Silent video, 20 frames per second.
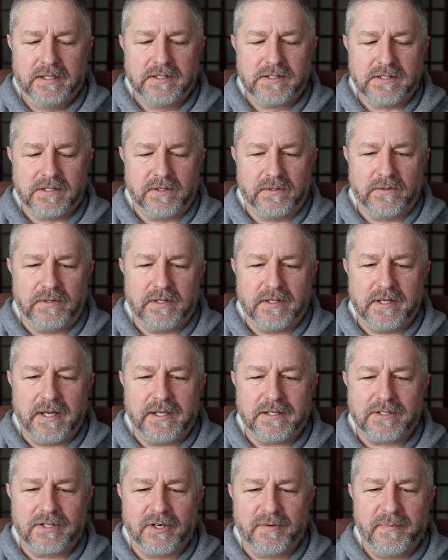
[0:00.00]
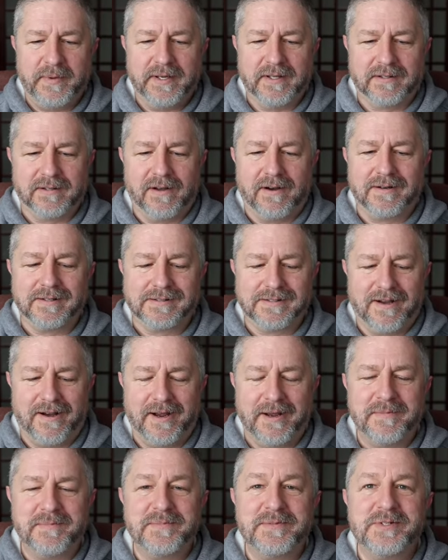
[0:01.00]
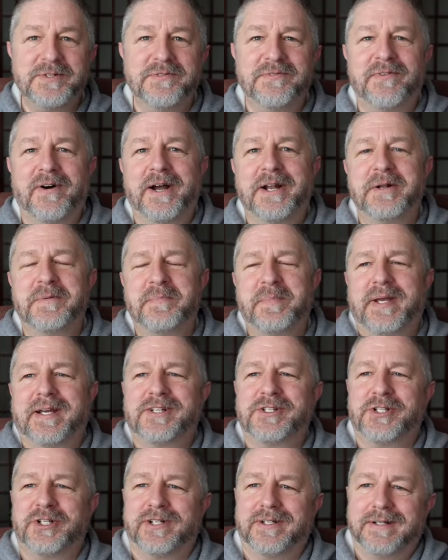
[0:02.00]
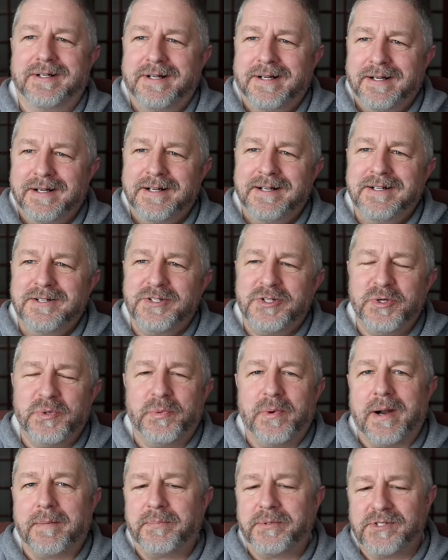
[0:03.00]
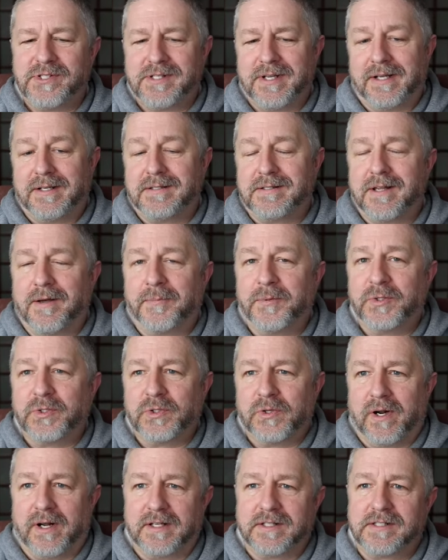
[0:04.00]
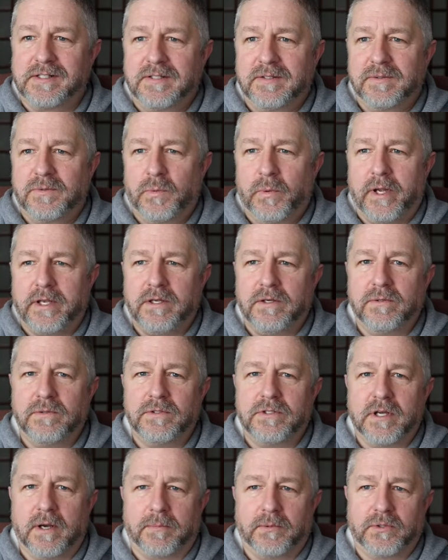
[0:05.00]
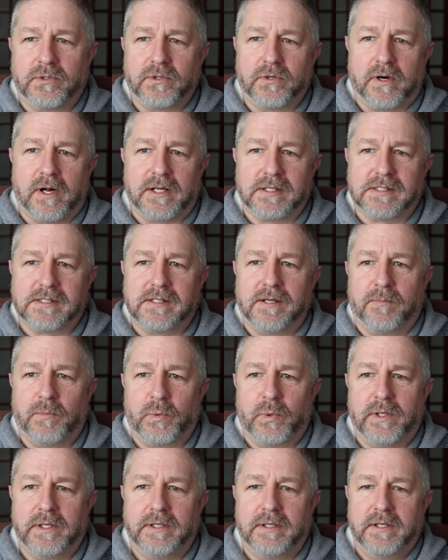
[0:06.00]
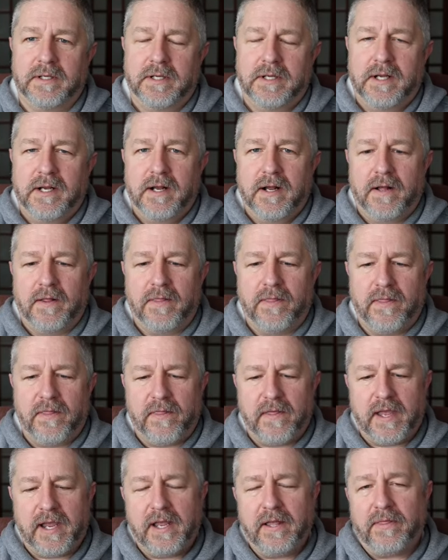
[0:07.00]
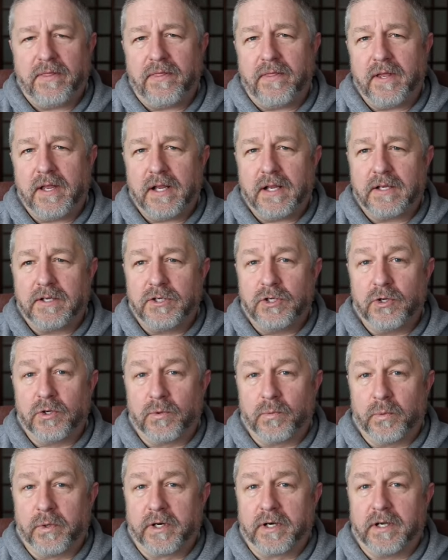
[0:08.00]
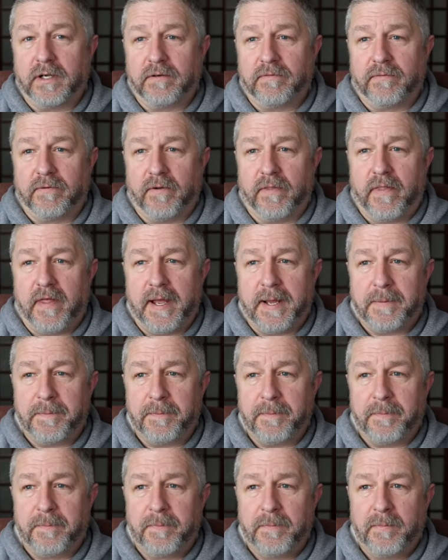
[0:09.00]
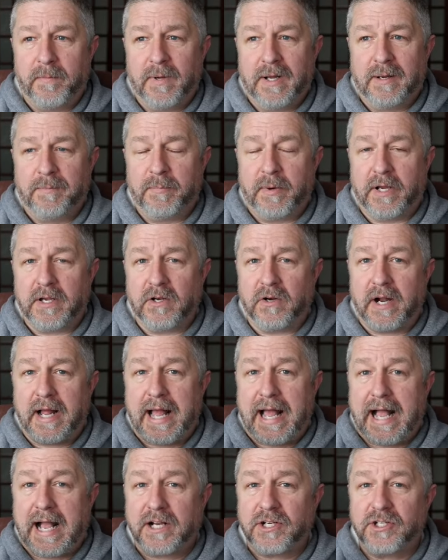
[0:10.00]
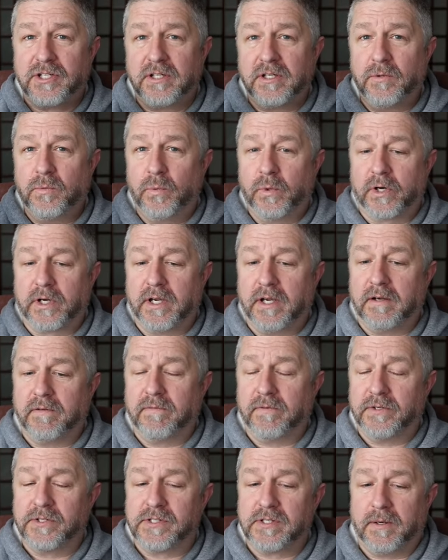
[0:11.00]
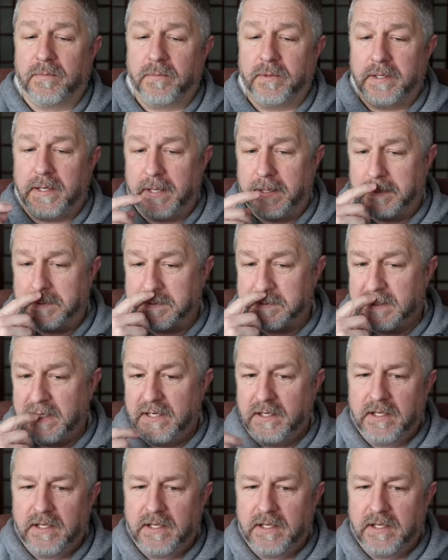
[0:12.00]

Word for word: So it took me a long time to find a picture to represent double cross. When you double cross someone, they think you're working for them, but you're actually working for someone else.